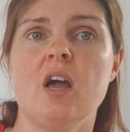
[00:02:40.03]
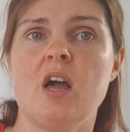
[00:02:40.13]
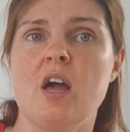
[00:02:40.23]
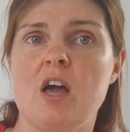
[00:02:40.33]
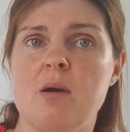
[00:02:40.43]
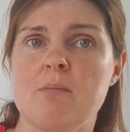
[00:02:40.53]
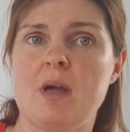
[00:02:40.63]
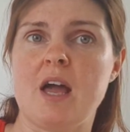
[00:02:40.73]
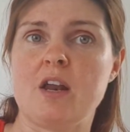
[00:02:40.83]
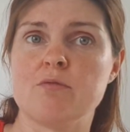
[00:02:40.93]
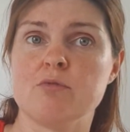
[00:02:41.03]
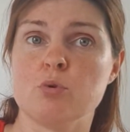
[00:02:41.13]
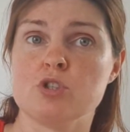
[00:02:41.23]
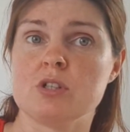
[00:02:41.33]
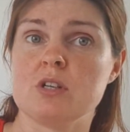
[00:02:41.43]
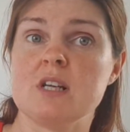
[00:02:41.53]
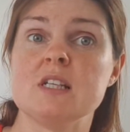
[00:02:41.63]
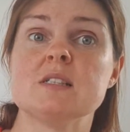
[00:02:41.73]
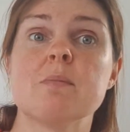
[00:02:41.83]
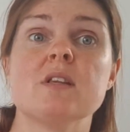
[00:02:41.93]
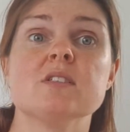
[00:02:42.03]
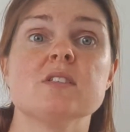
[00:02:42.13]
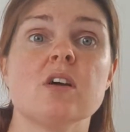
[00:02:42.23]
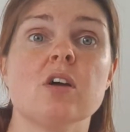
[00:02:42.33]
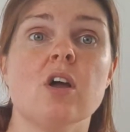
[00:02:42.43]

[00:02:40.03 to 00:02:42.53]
And unfortunately, Spencer